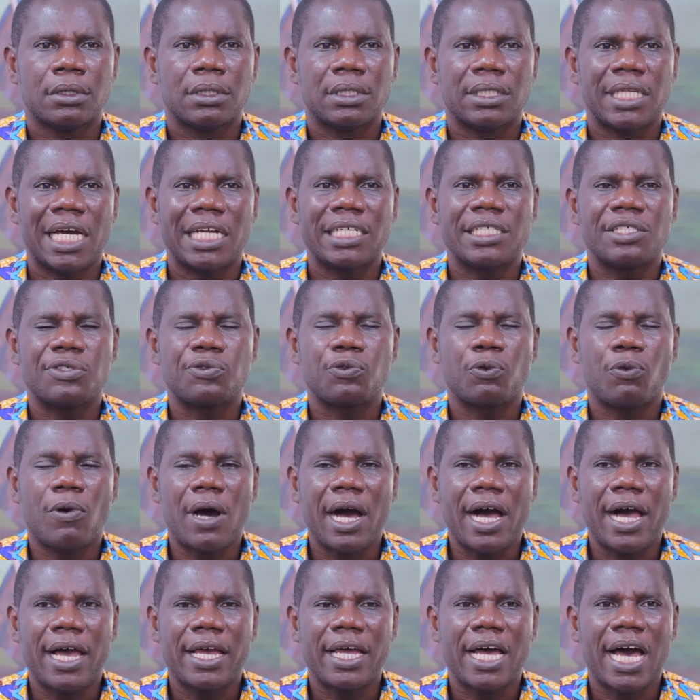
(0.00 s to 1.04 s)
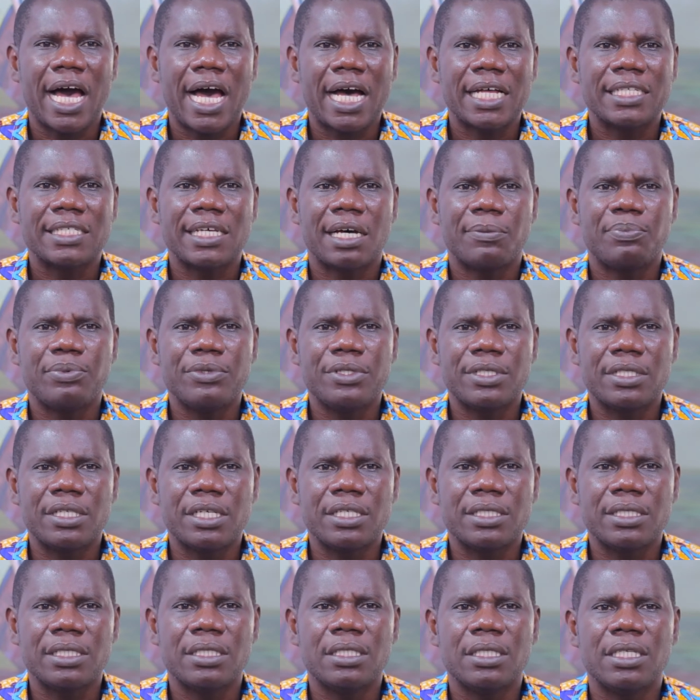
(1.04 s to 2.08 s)
That is why art
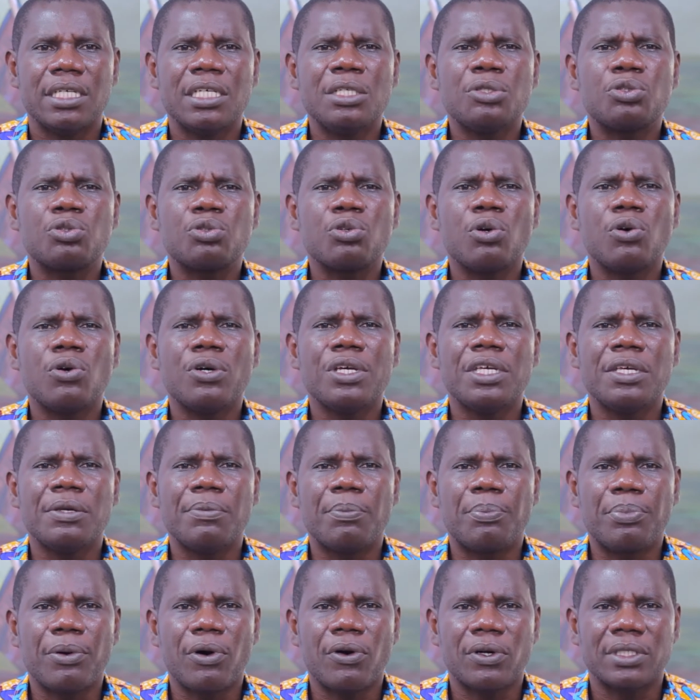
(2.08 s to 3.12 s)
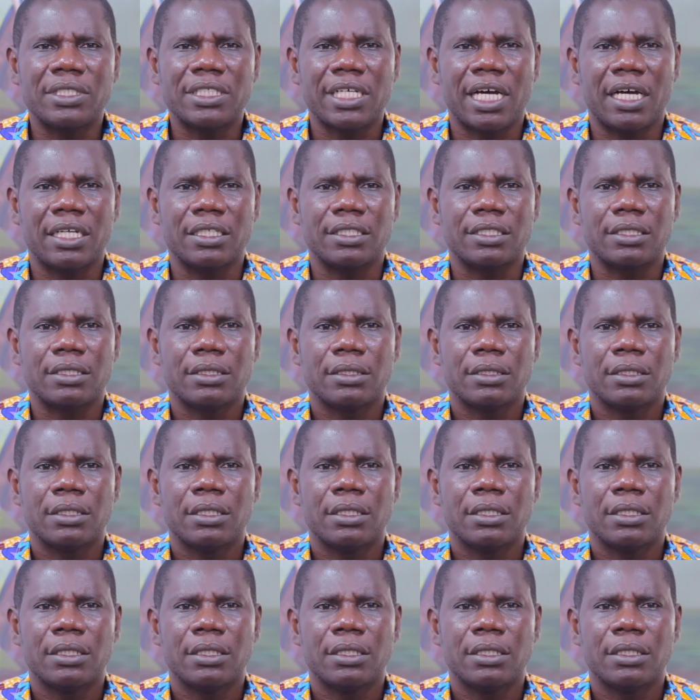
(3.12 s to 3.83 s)
appreciation is so important